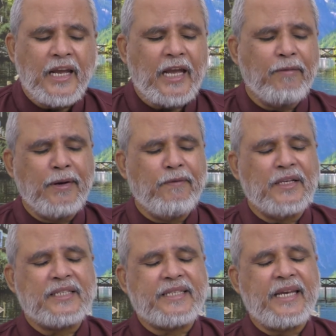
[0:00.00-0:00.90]

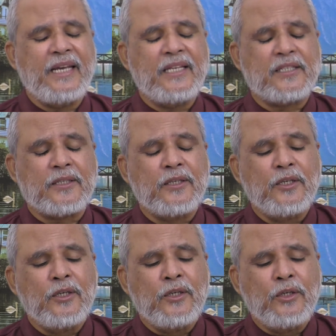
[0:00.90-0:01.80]
Everyone says,
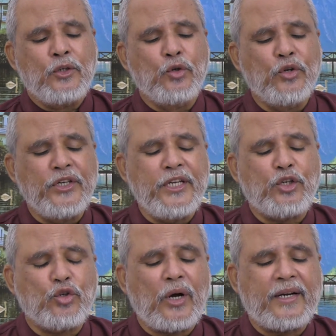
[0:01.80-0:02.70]
you
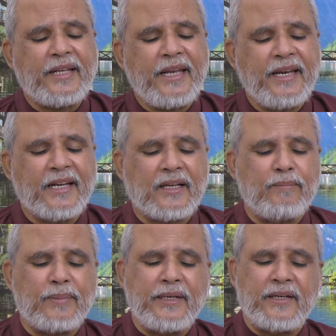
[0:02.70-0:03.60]
need to attain
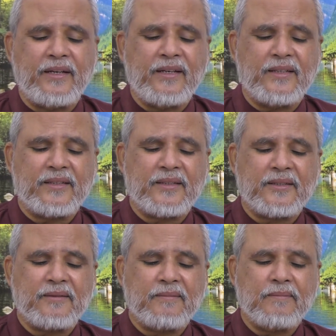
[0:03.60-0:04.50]
completeness.